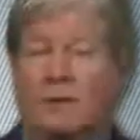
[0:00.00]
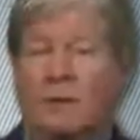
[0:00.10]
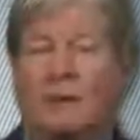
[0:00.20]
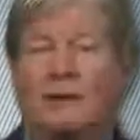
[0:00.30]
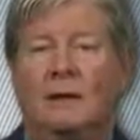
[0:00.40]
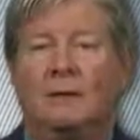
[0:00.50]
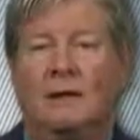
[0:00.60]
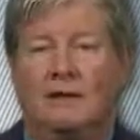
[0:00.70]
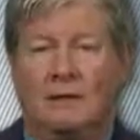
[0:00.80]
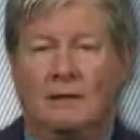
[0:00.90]
we can
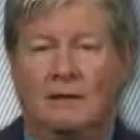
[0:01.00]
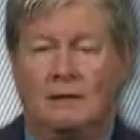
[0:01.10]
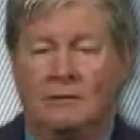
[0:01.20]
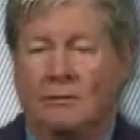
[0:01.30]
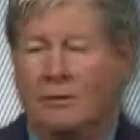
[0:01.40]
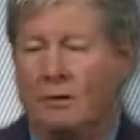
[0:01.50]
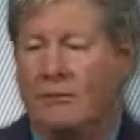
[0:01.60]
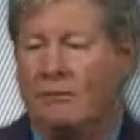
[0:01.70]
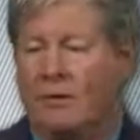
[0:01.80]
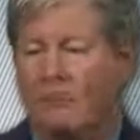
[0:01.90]
eliminate that risk. We
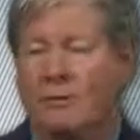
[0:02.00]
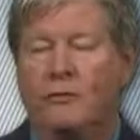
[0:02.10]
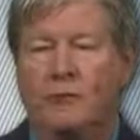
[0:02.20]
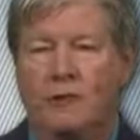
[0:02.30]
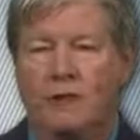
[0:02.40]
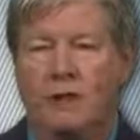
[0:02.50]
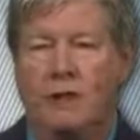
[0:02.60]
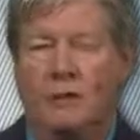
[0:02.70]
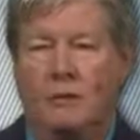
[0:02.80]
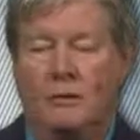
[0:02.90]
can remove a
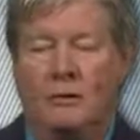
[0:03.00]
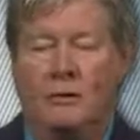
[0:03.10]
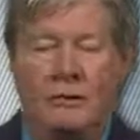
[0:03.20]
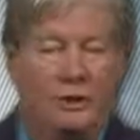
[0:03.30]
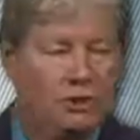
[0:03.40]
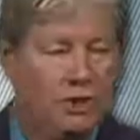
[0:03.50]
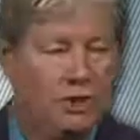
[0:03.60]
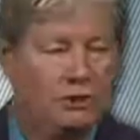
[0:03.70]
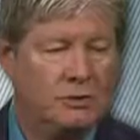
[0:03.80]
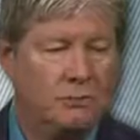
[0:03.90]
machine, we can
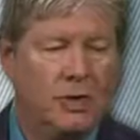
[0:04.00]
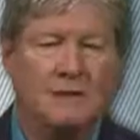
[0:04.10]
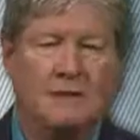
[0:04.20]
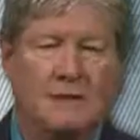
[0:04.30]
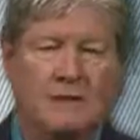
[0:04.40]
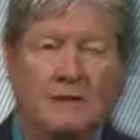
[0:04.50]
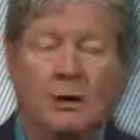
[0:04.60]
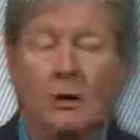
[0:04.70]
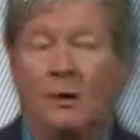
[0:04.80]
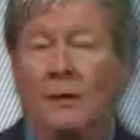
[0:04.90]
change a process,
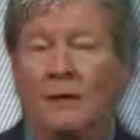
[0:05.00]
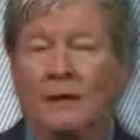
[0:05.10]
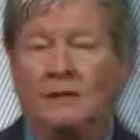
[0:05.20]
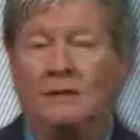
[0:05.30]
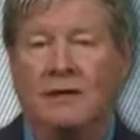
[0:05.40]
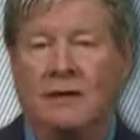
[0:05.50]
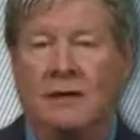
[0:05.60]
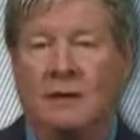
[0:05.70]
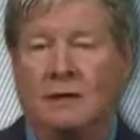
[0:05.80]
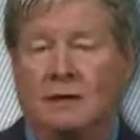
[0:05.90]
or we can even
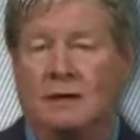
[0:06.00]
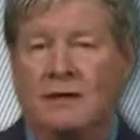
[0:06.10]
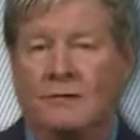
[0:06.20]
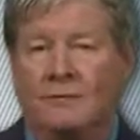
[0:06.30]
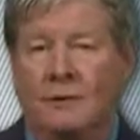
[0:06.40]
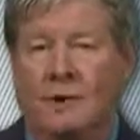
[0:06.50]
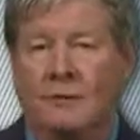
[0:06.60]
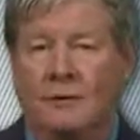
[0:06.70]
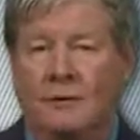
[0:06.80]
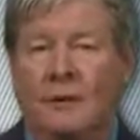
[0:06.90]
take out an unsafe
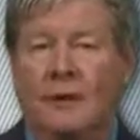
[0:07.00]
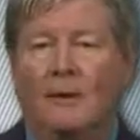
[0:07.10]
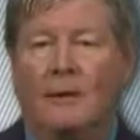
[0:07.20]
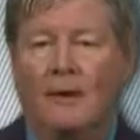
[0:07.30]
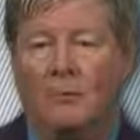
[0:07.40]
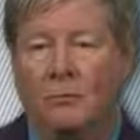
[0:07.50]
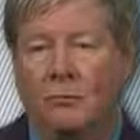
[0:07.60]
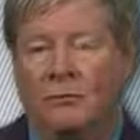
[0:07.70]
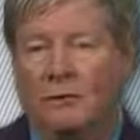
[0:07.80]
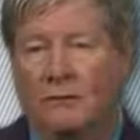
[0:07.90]
driver. By
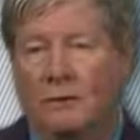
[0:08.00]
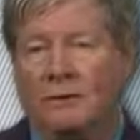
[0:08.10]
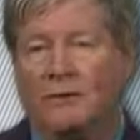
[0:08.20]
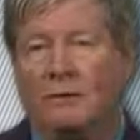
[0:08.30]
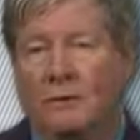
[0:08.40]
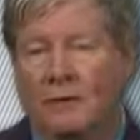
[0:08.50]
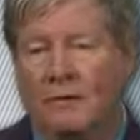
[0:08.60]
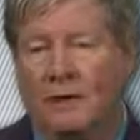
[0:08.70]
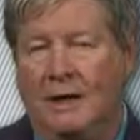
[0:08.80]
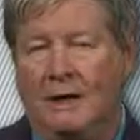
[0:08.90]
removing the risk or
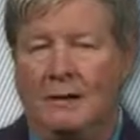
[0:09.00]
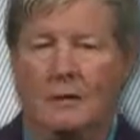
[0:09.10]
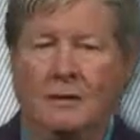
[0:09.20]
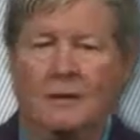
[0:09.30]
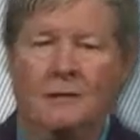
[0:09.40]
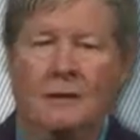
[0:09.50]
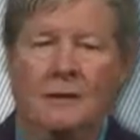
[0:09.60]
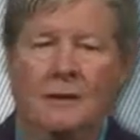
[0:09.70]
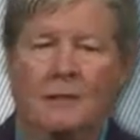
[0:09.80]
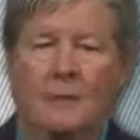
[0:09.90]
eliminating the risk,
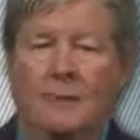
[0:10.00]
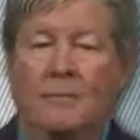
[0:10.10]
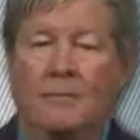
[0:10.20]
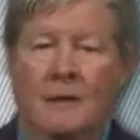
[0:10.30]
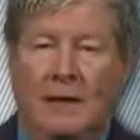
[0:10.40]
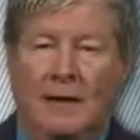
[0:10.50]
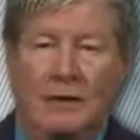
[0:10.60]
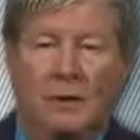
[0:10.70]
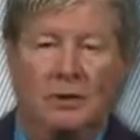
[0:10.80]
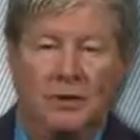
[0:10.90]
we mitigate
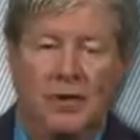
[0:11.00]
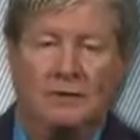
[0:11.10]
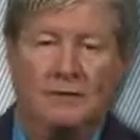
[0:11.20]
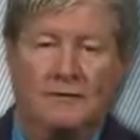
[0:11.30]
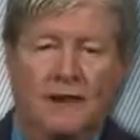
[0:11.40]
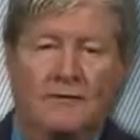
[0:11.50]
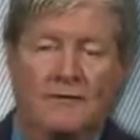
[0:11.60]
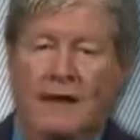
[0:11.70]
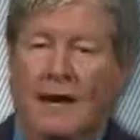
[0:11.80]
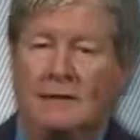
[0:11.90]
our chances of
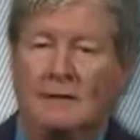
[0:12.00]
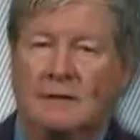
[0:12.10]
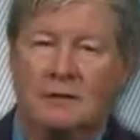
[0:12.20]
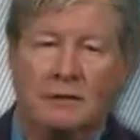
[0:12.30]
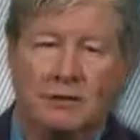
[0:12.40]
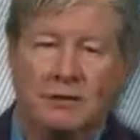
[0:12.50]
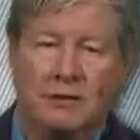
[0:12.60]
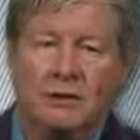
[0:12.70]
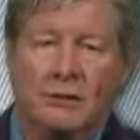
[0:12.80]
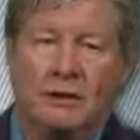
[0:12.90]
having an accident,
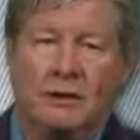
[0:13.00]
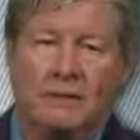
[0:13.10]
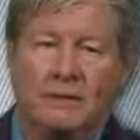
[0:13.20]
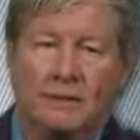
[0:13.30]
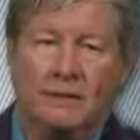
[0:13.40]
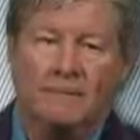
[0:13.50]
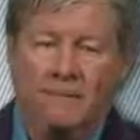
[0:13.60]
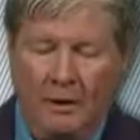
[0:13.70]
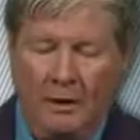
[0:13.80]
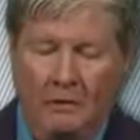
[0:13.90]
collision, or an injury.
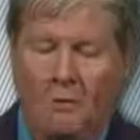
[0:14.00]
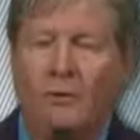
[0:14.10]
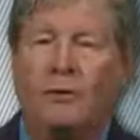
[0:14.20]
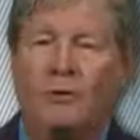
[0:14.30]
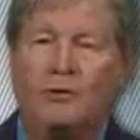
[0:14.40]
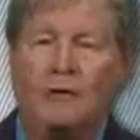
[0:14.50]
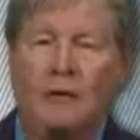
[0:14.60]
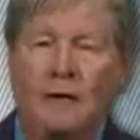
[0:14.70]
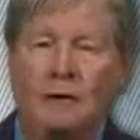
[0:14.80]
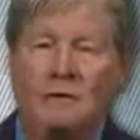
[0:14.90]
The third
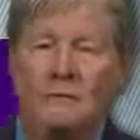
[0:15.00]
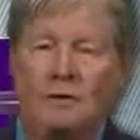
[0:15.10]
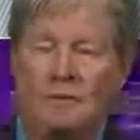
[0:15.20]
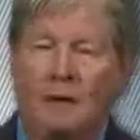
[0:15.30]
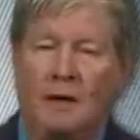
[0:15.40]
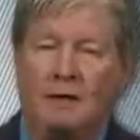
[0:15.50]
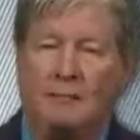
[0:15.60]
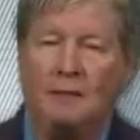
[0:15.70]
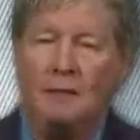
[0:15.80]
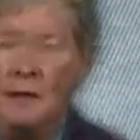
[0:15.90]
stage of risk management